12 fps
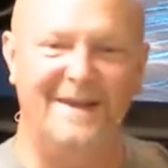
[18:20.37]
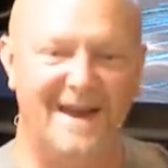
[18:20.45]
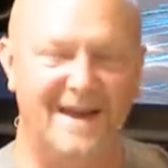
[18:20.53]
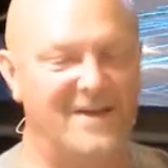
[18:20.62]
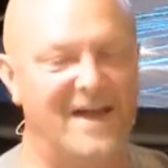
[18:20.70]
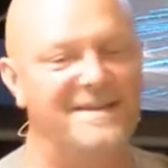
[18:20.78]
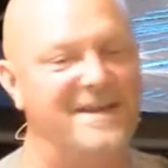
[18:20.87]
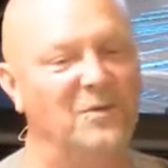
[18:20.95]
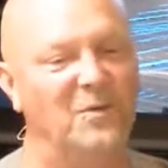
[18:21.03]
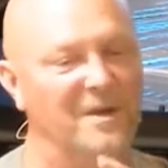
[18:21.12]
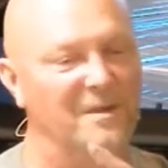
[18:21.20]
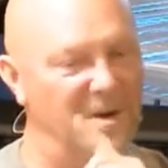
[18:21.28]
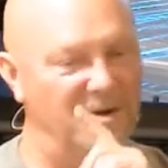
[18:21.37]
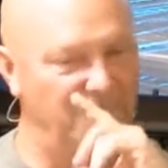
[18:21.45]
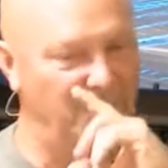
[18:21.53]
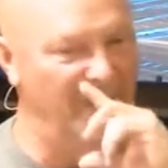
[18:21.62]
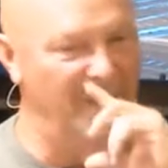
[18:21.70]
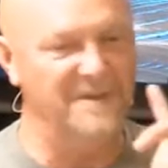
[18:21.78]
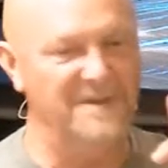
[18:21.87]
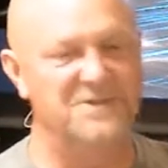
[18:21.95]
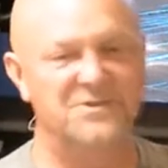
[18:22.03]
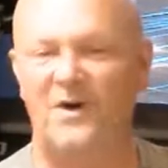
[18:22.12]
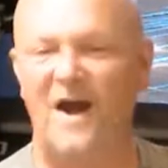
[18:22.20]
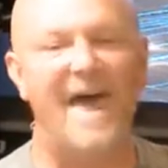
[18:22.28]
in extra. I tell you, one of the most brilliant
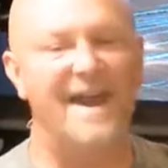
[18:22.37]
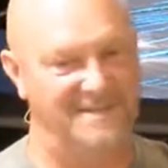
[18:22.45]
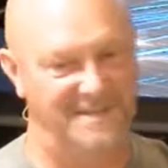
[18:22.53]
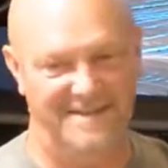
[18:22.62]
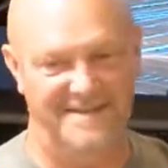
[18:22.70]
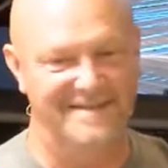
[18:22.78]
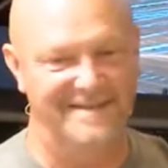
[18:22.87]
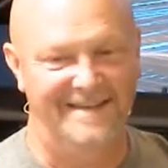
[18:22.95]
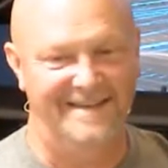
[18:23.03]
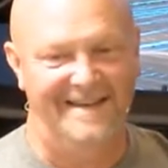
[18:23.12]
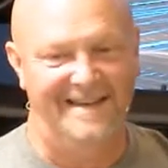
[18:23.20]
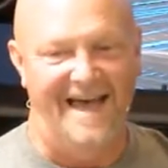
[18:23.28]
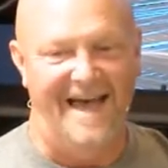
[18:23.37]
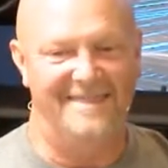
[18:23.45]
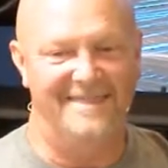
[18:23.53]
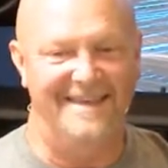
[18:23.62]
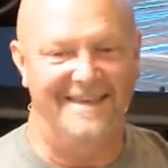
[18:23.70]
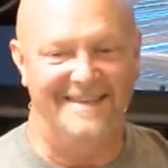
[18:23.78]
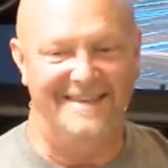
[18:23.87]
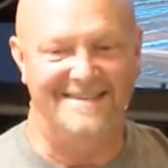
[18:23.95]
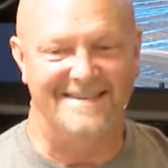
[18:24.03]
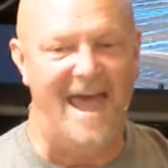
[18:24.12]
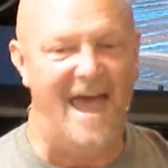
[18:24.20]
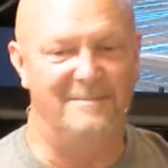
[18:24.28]
strategies I think
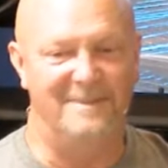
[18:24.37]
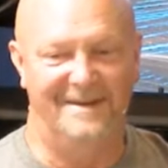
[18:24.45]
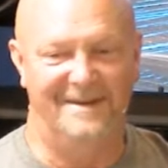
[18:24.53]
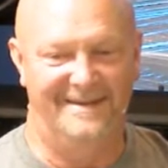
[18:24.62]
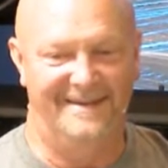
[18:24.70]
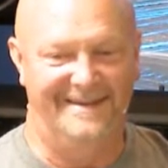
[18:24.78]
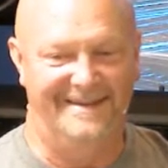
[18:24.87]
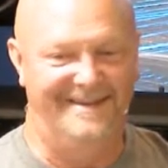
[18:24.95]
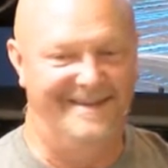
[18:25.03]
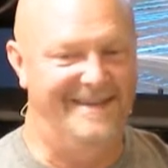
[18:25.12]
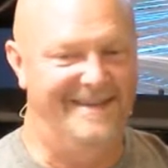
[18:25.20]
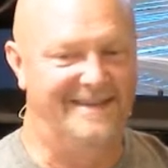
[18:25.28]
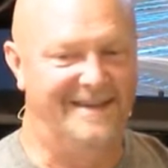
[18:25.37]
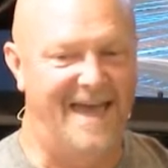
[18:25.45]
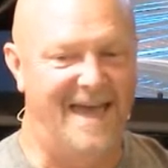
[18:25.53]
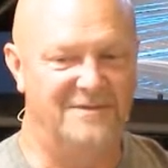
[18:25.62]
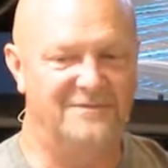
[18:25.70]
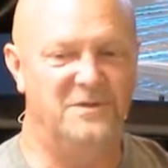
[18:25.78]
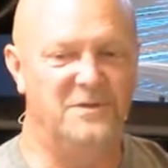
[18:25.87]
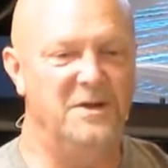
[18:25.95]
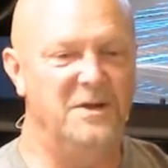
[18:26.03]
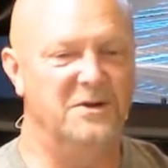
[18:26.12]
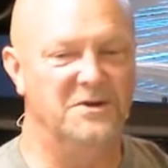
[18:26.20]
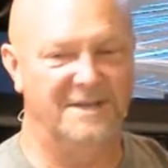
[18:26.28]
that's happened uh, in the last few
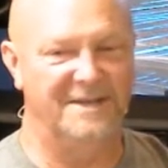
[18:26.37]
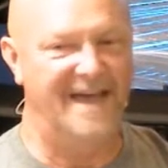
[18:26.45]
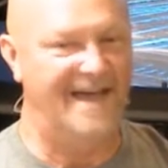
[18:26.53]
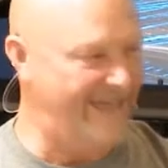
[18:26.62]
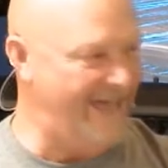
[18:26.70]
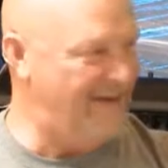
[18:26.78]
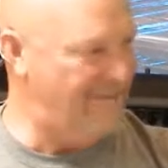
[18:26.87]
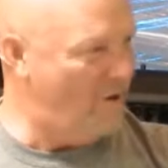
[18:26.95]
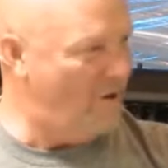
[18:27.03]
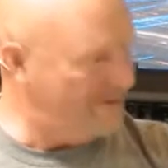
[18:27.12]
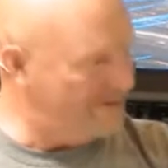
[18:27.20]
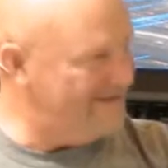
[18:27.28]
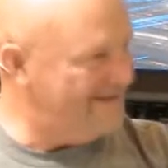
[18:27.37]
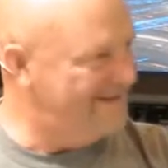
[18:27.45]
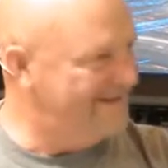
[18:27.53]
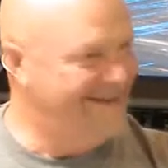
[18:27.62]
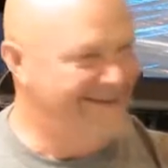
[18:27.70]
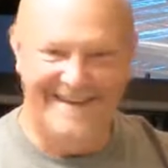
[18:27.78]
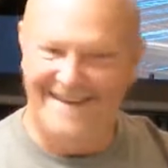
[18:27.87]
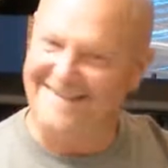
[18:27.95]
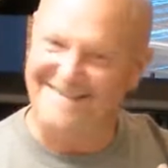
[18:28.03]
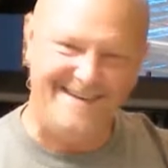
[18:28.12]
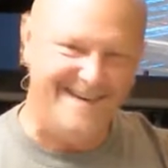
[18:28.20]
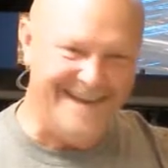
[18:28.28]
years in that kind of marketing.
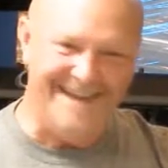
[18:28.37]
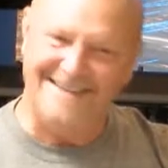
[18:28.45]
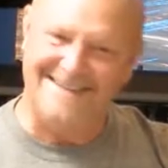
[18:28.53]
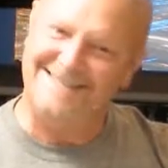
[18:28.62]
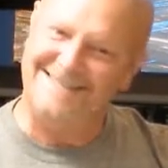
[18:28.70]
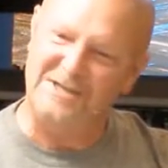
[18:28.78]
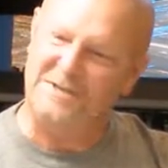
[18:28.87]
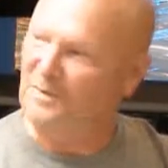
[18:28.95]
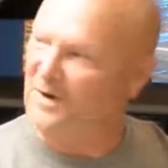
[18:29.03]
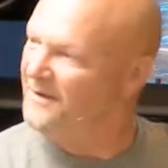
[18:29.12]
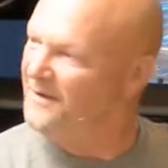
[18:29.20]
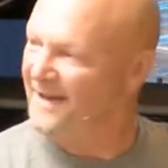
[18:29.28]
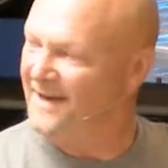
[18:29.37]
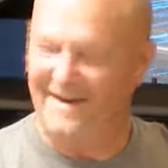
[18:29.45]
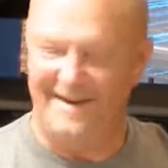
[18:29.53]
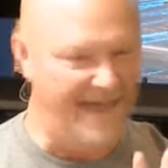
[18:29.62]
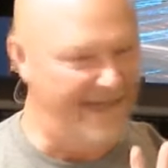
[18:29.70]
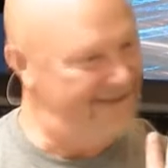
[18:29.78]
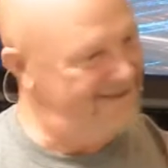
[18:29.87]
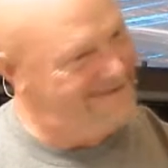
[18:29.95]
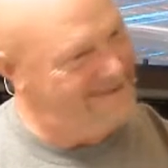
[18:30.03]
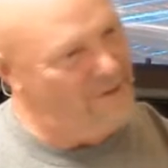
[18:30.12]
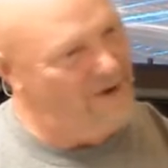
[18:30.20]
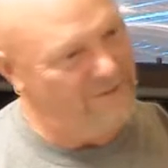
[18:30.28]
It's, it is, it's just brilliant. And,
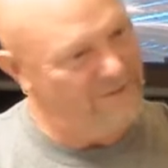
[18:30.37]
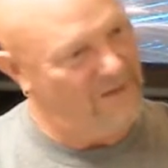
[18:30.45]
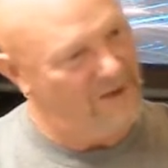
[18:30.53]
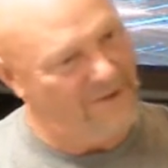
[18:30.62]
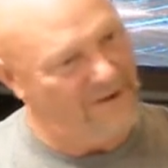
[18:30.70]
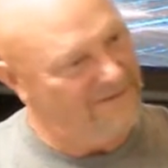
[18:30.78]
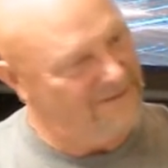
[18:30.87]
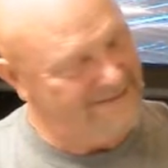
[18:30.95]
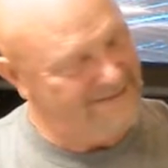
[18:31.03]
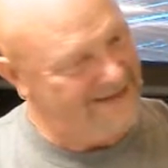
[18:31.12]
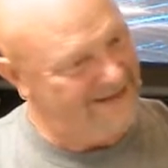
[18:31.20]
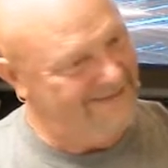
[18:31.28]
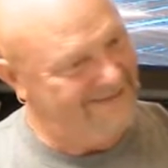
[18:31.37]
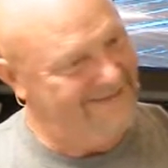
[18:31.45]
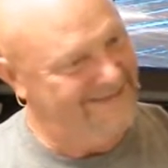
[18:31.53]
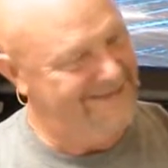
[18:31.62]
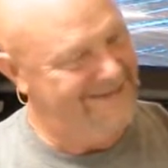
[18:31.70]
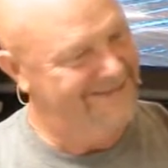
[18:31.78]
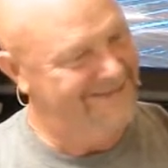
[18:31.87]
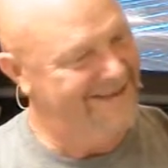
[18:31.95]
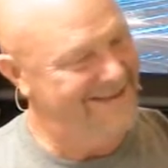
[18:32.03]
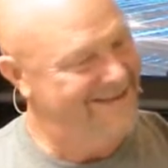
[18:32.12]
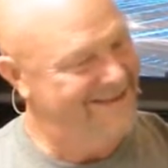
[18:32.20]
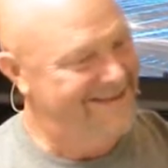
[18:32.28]
and whoever thought of it, I don't, uh, you know,
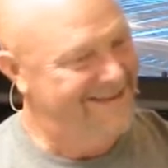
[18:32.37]
they,